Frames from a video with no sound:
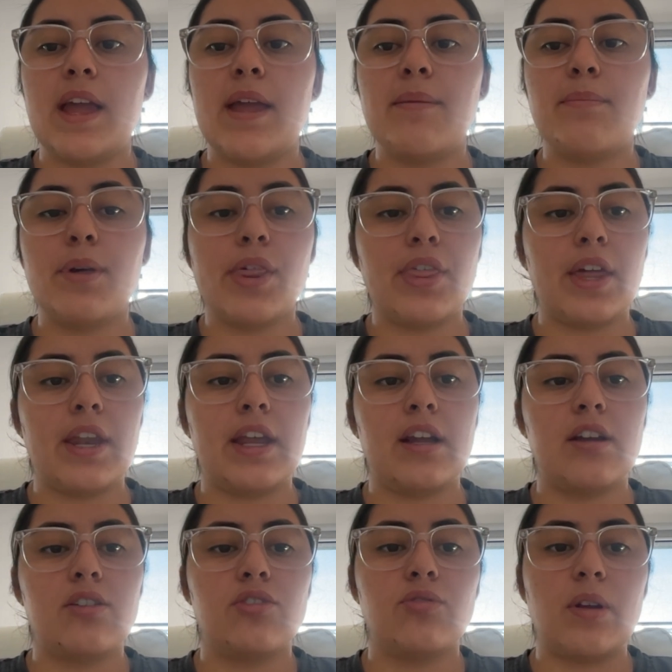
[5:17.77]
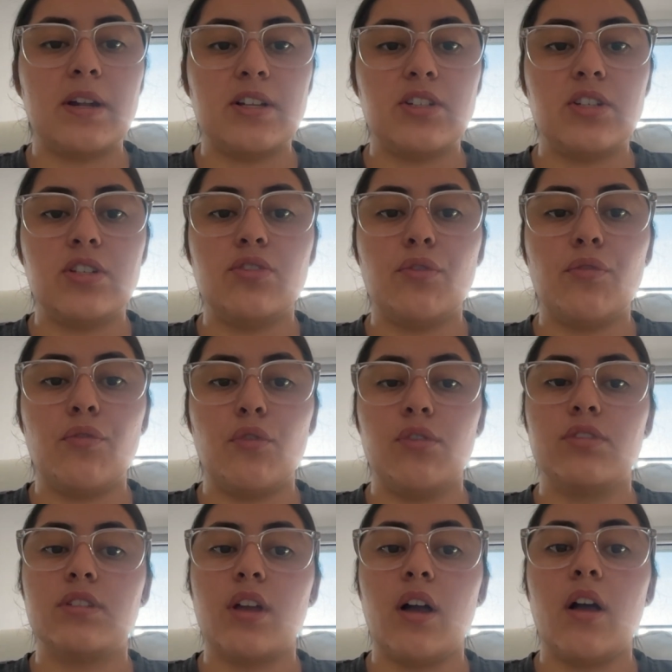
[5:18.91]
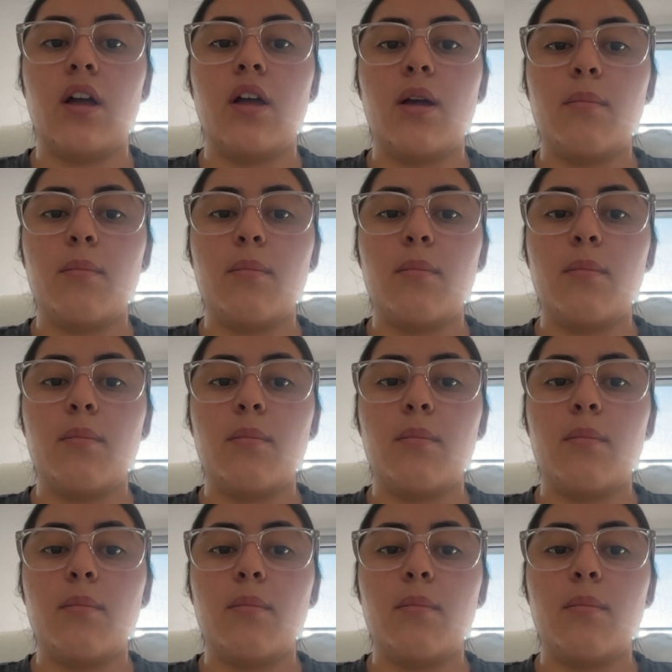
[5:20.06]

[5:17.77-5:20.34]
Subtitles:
empathetic strategies to foster